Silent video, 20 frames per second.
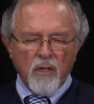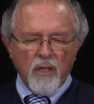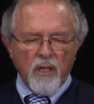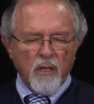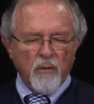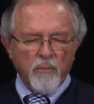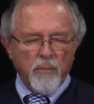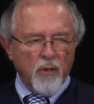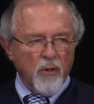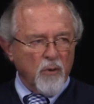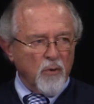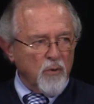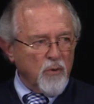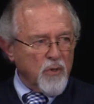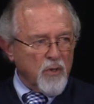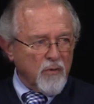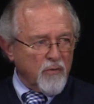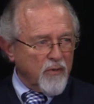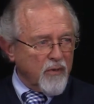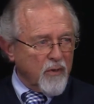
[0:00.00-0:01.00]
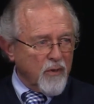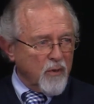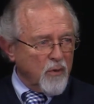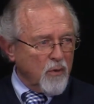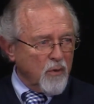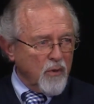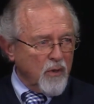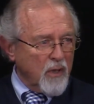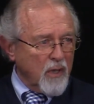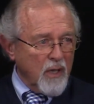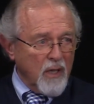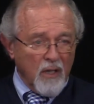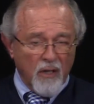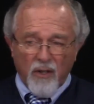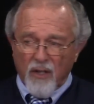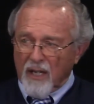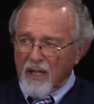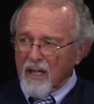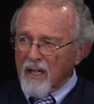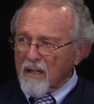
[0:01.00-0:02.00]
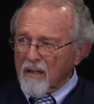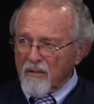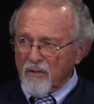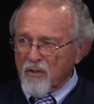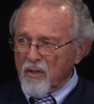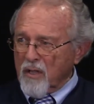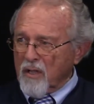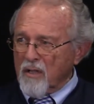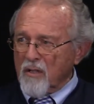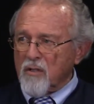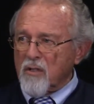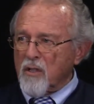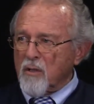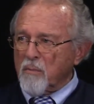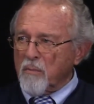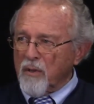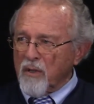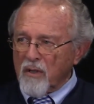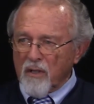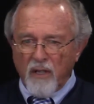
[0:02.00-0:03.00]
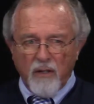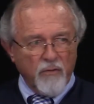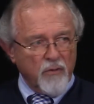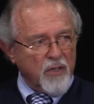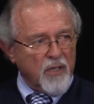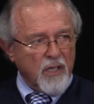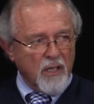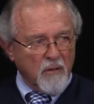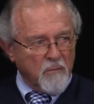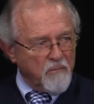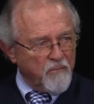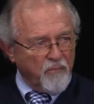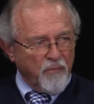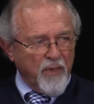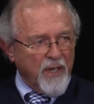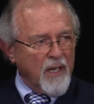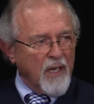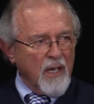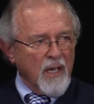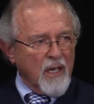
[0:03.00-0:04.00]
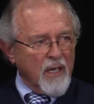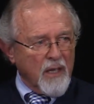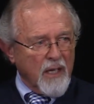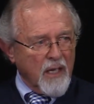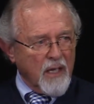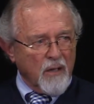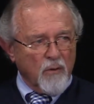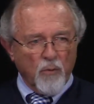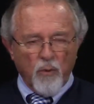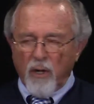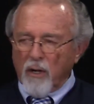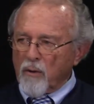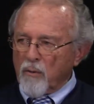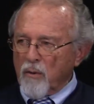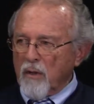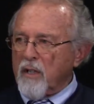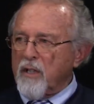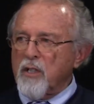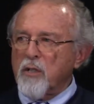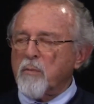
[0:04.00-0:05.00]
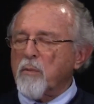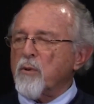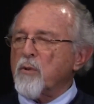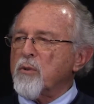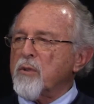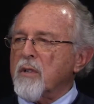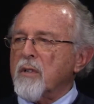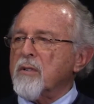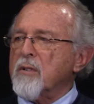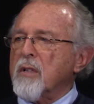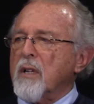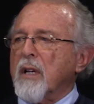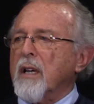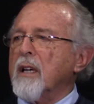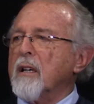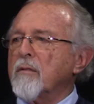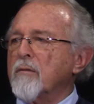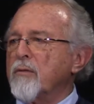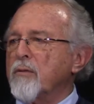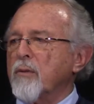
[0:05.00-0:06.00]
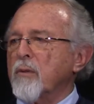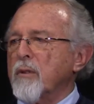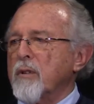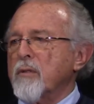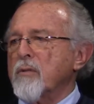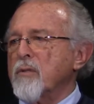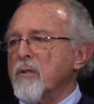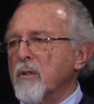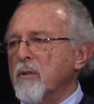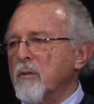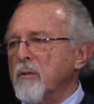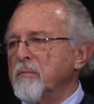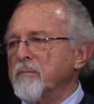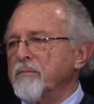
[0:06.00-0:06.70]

opposed to the theologies, the beliefs that, that we are really supposed to stand for. So